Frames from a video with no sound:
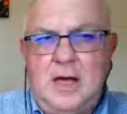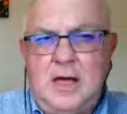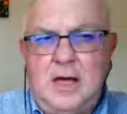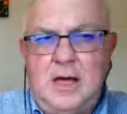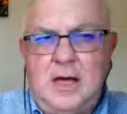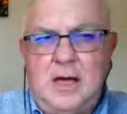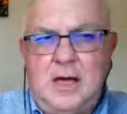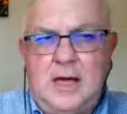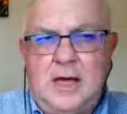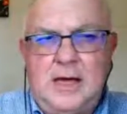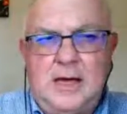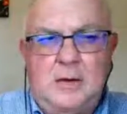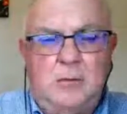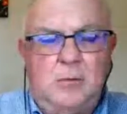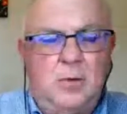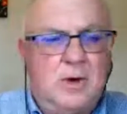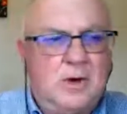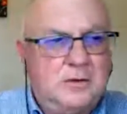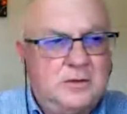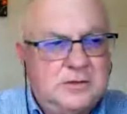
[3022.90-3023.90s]

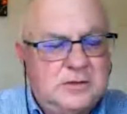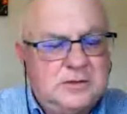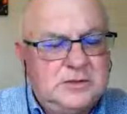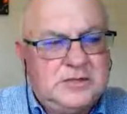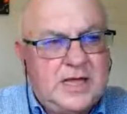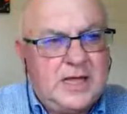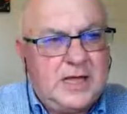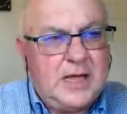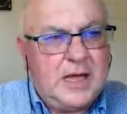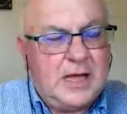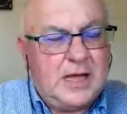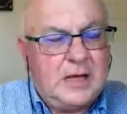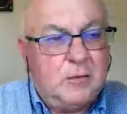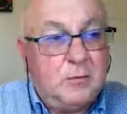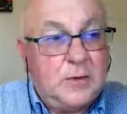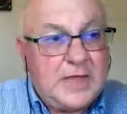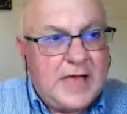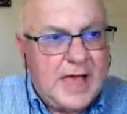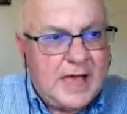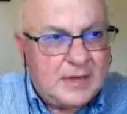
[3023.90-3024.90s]

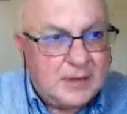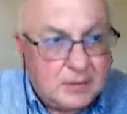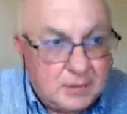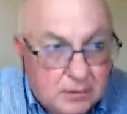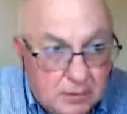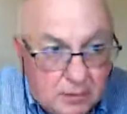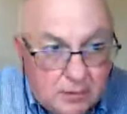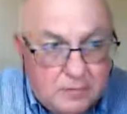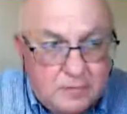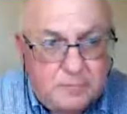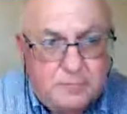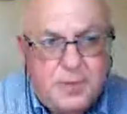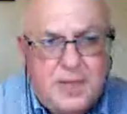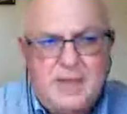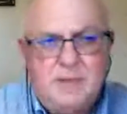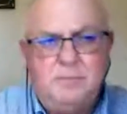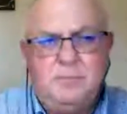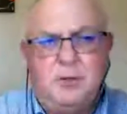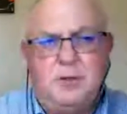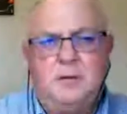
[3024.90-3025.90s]
we had a lot of
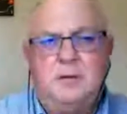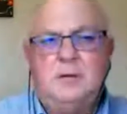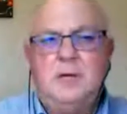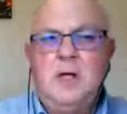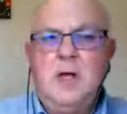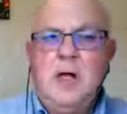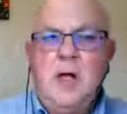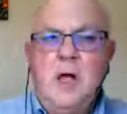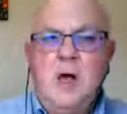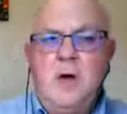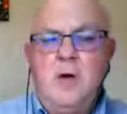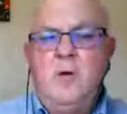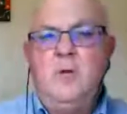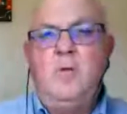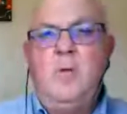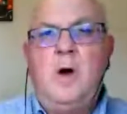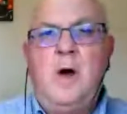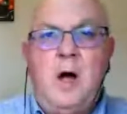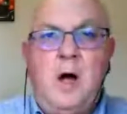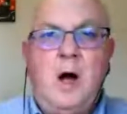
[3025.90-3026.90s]
people who
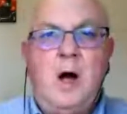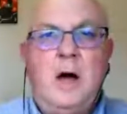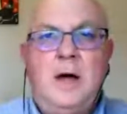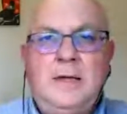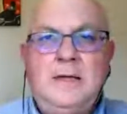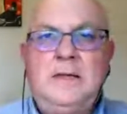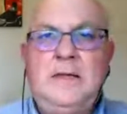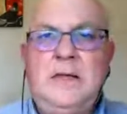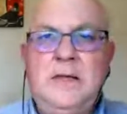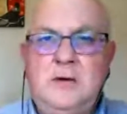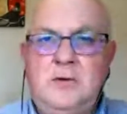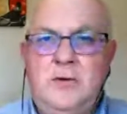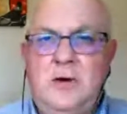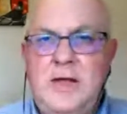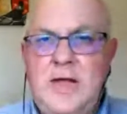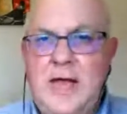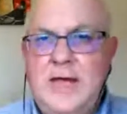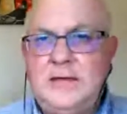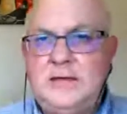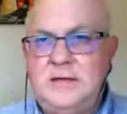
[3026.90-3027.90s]
were highly
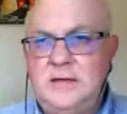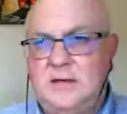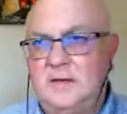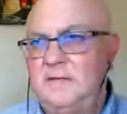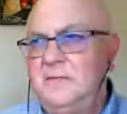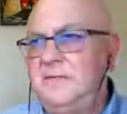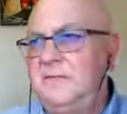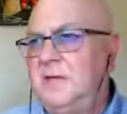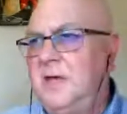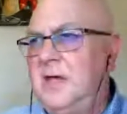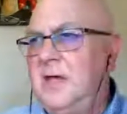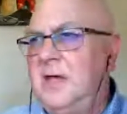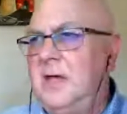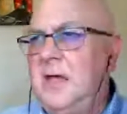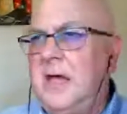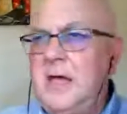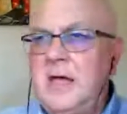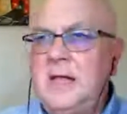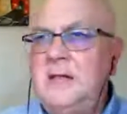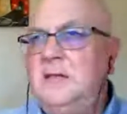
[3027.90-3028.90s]
creative
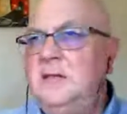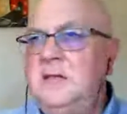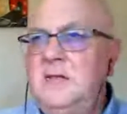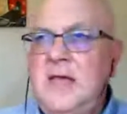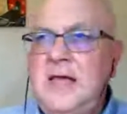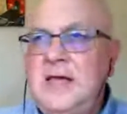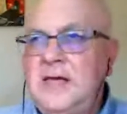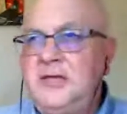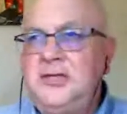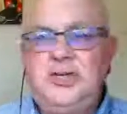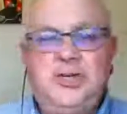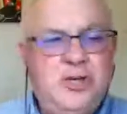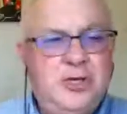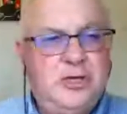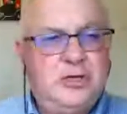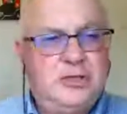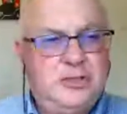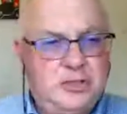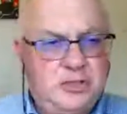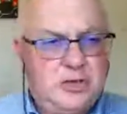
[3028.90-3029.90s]
in their
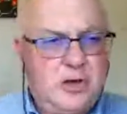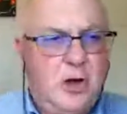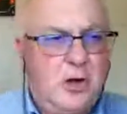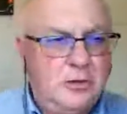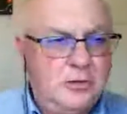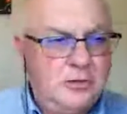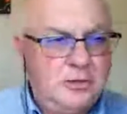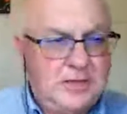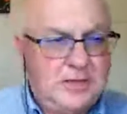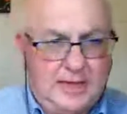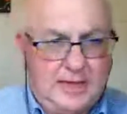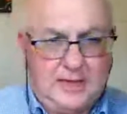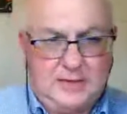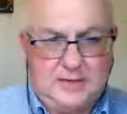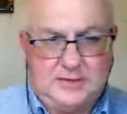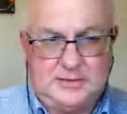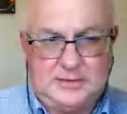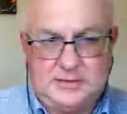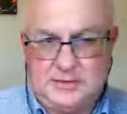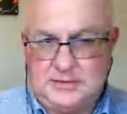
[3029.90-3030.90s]
church
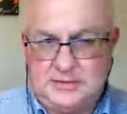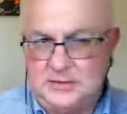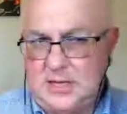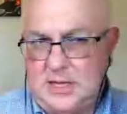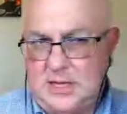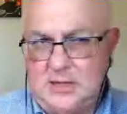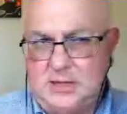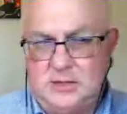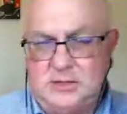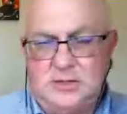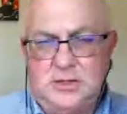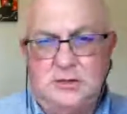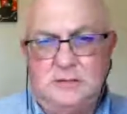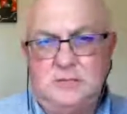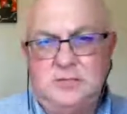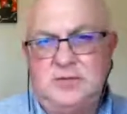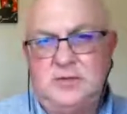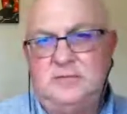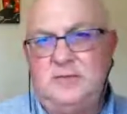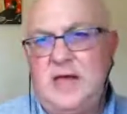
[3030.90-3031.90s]
contexts in
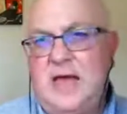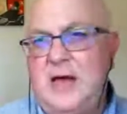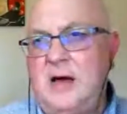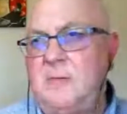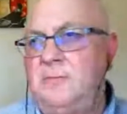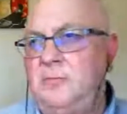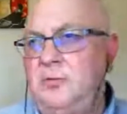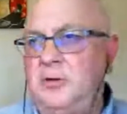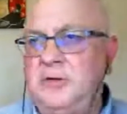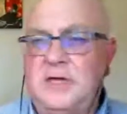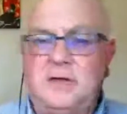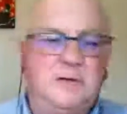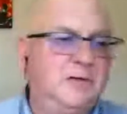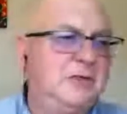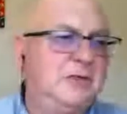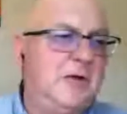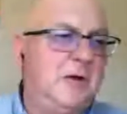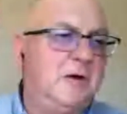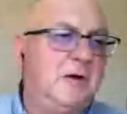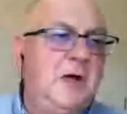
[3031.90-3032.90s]
terms of outputting.
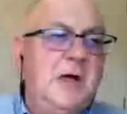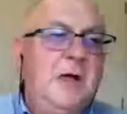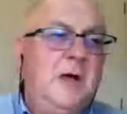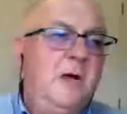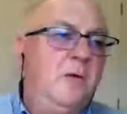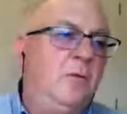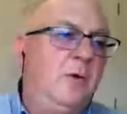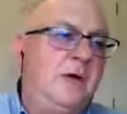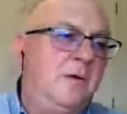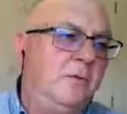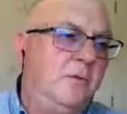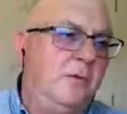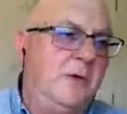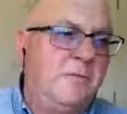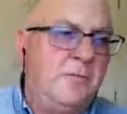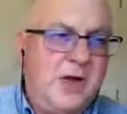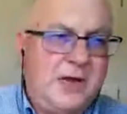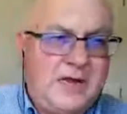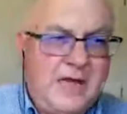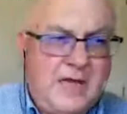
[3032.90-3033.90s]
So we
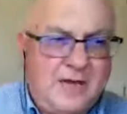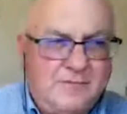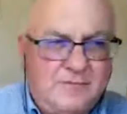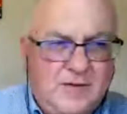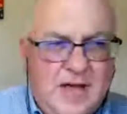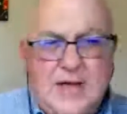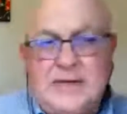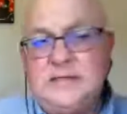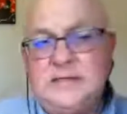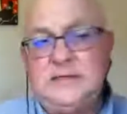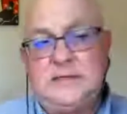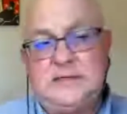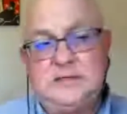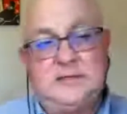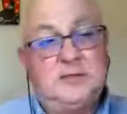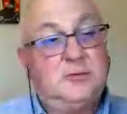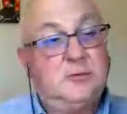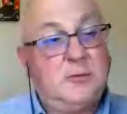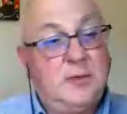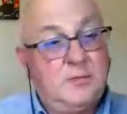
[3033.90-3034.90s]
might have
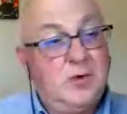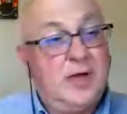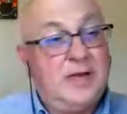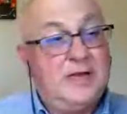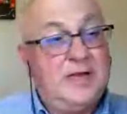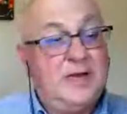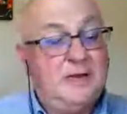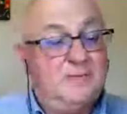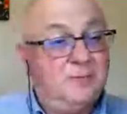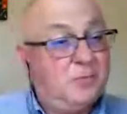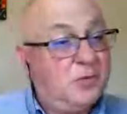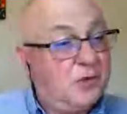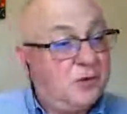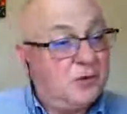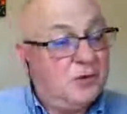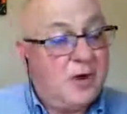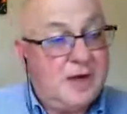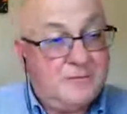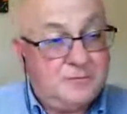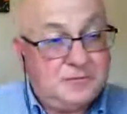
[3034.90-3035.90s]
artists, we might have
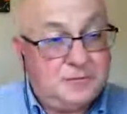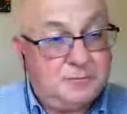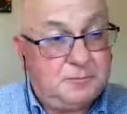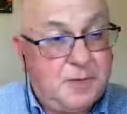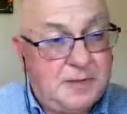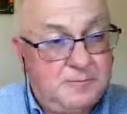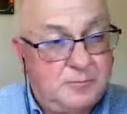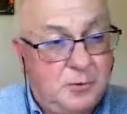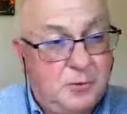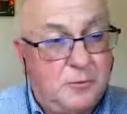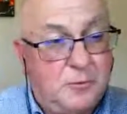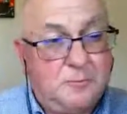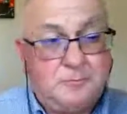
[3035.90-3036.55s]
craftspeople,